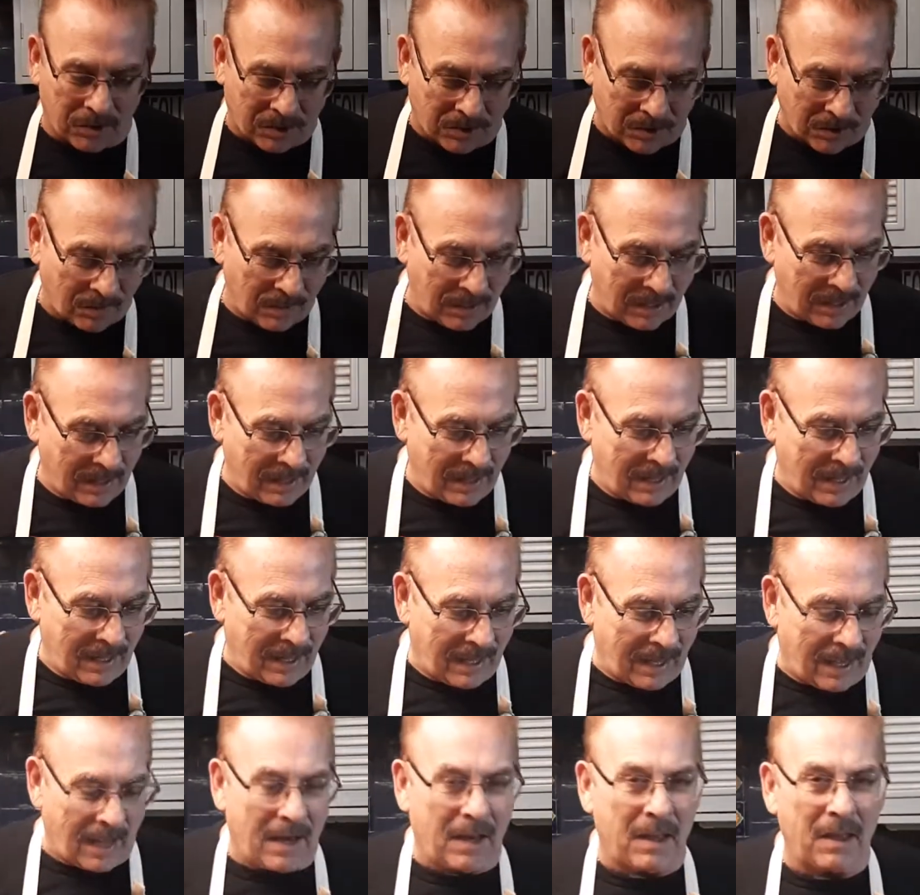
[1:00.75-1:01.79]
So
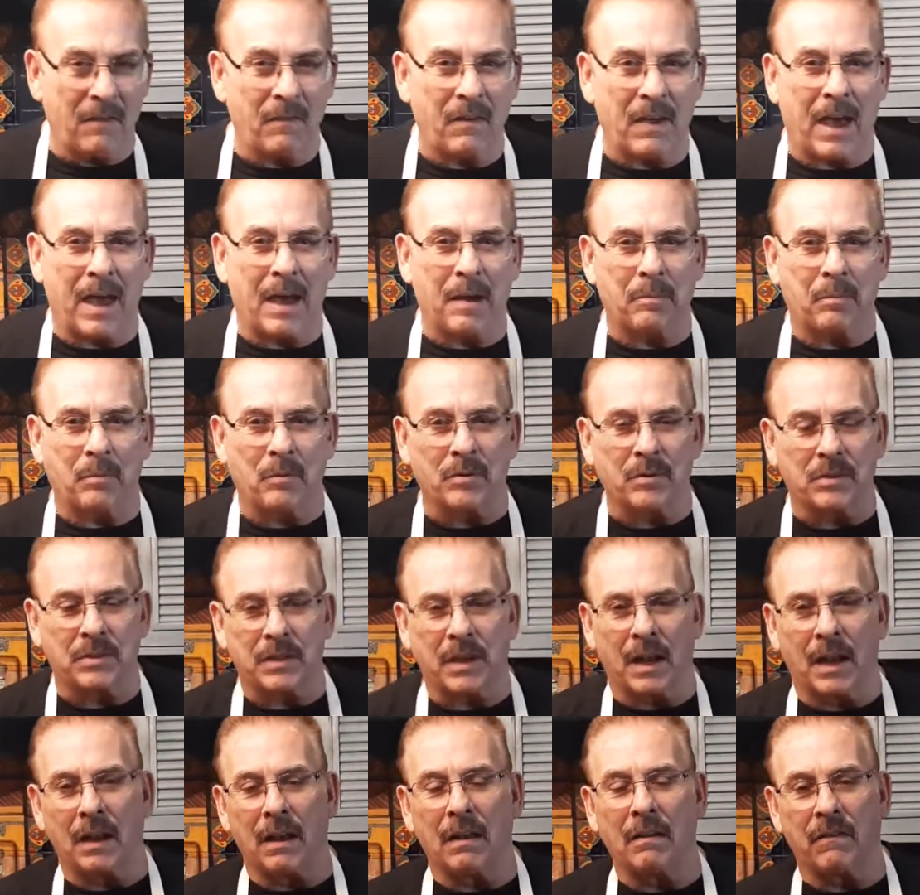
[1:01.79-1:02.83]
I love apples
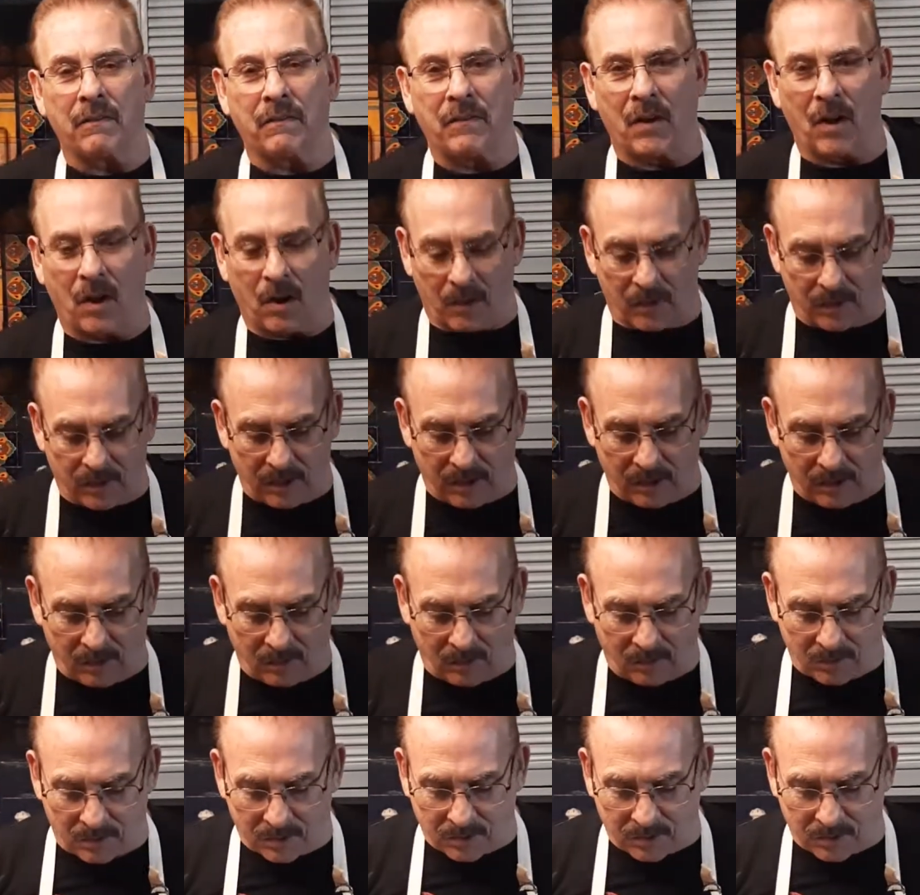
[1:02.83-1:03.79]
and I love fall of the year.